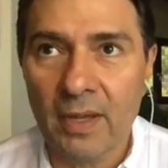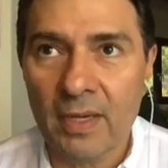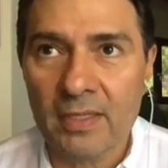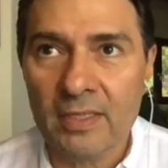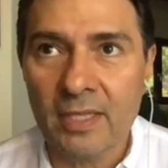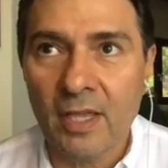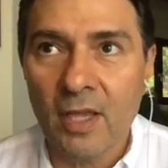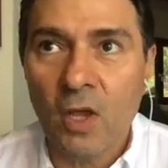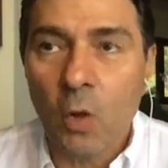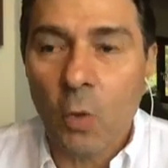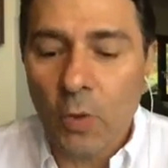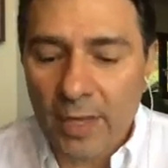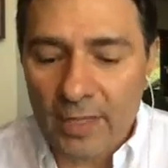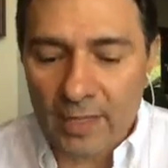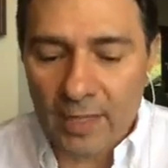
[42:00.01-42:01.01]
us,
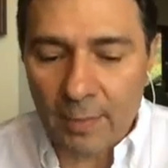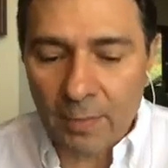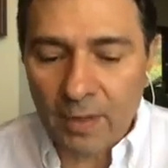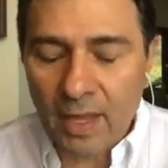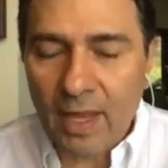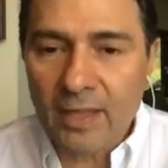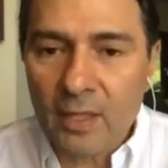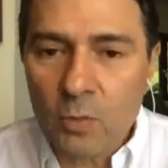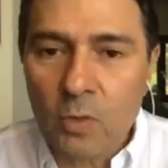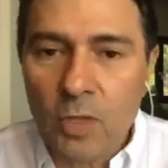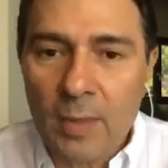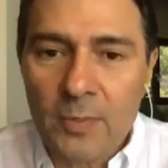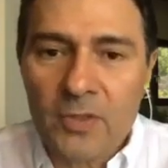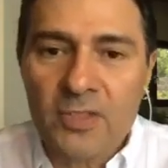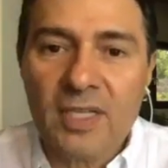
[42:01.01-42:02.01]
we can apply the
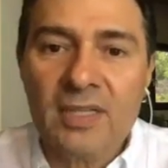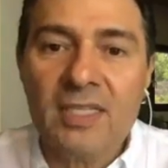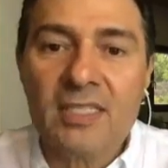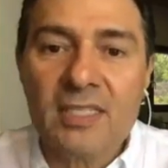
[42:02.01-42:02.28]
20%